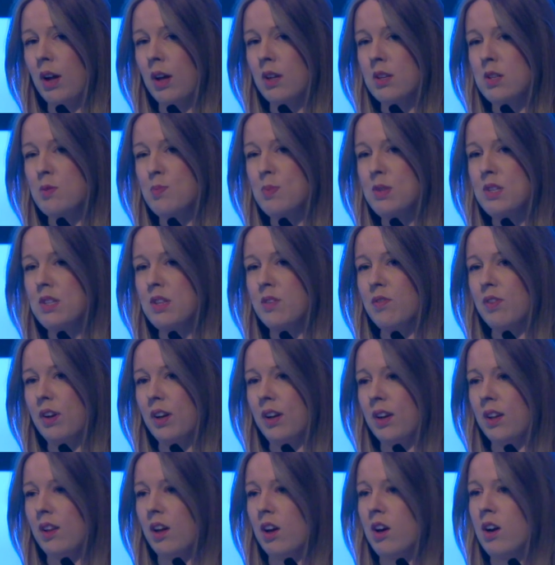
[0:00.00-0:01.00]

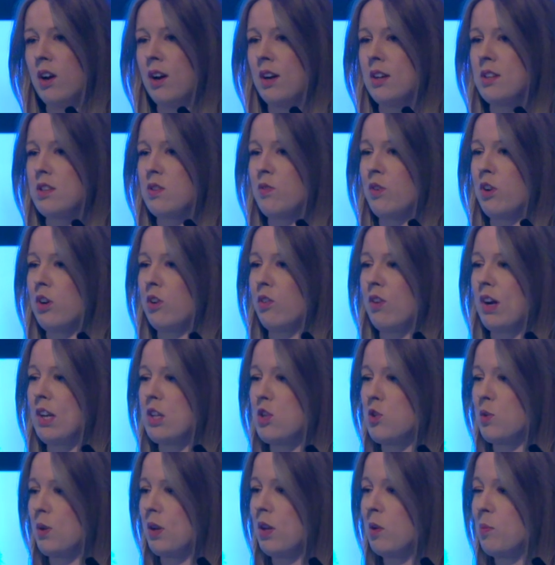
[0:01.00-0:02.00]
specifically the hires of our
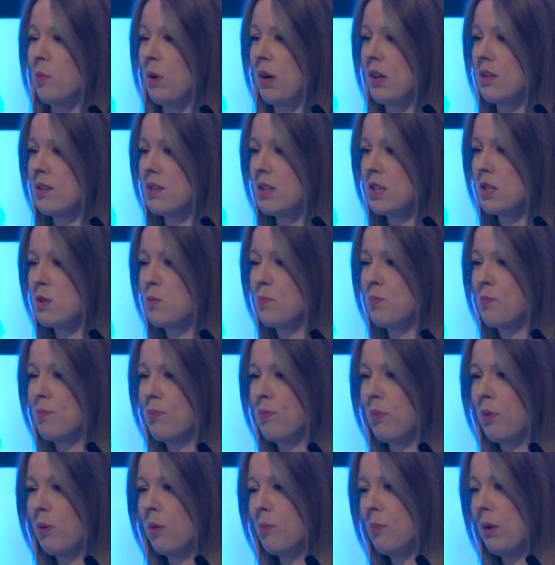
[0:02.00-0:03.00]
graduate and apprentice
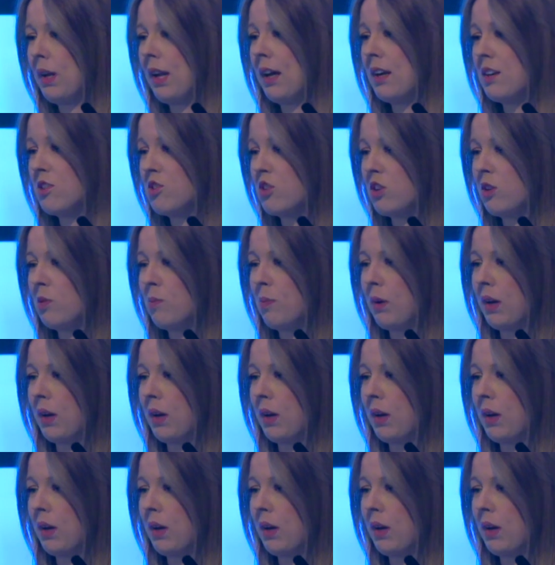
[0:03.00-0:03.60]
population,